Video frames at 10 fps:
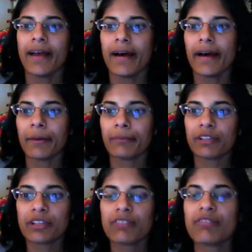
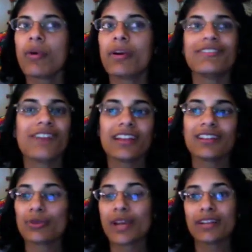looking for and finding
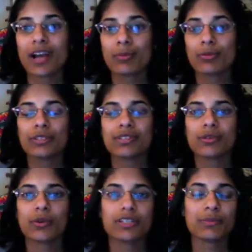the right cup was
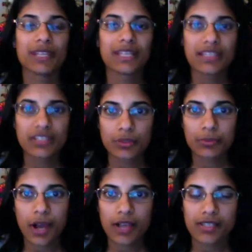going to be an easier
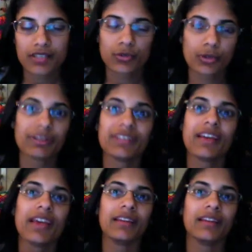process for me
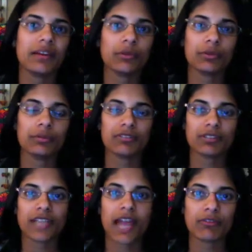than it would be for
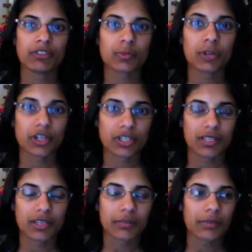the average
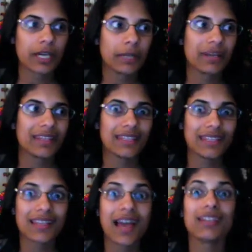person. But by
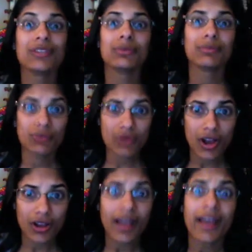thinking that, you would be
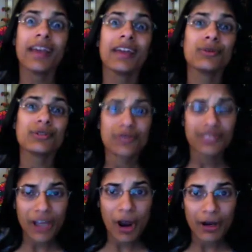wrong. It was
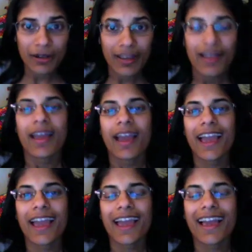really hard.
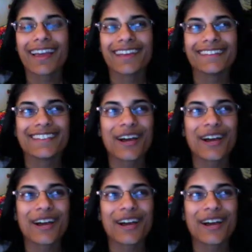And